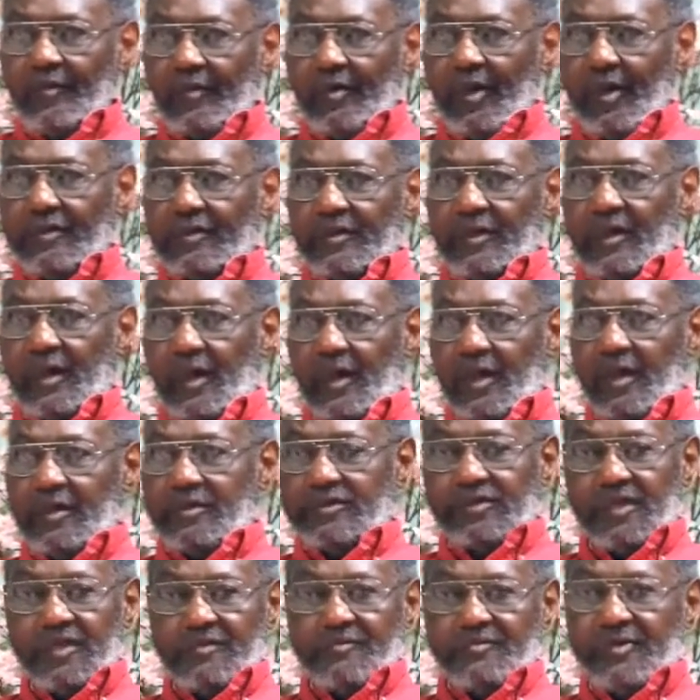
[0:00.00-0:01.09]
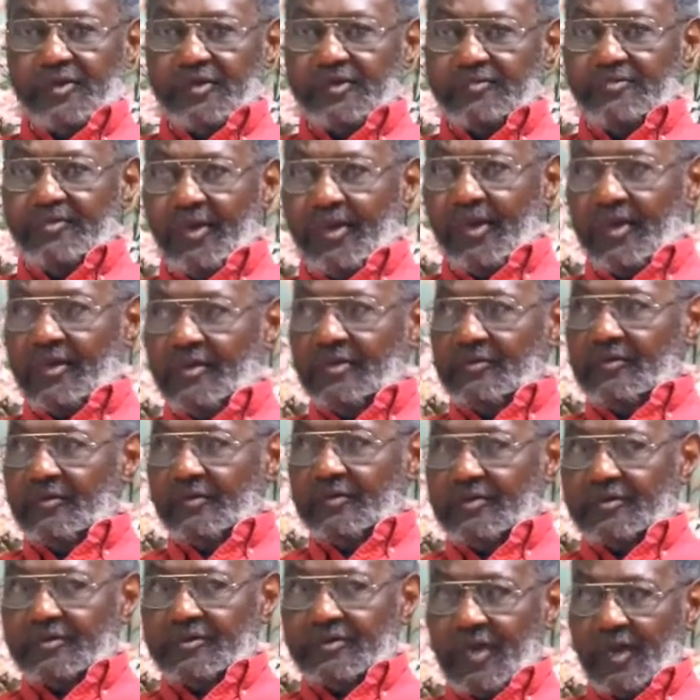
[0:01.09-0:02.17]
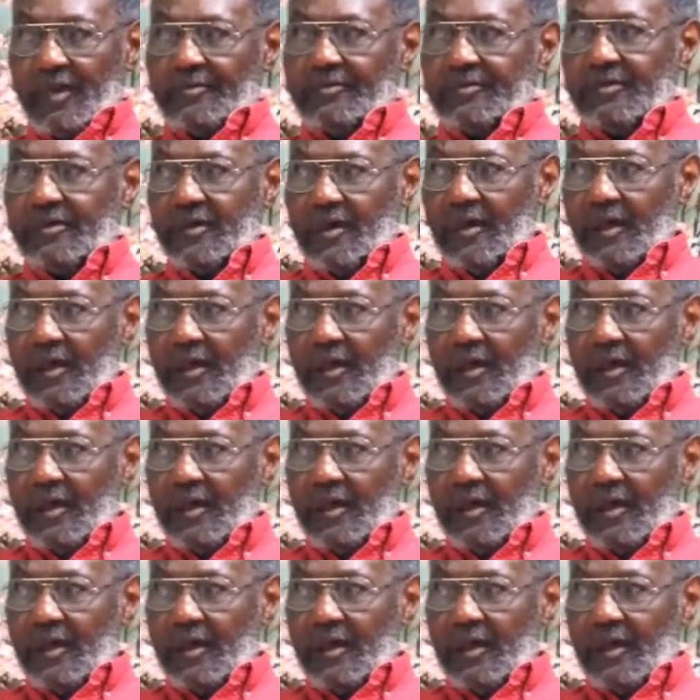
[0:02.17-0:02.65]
We had the 18-piece band doing the steps.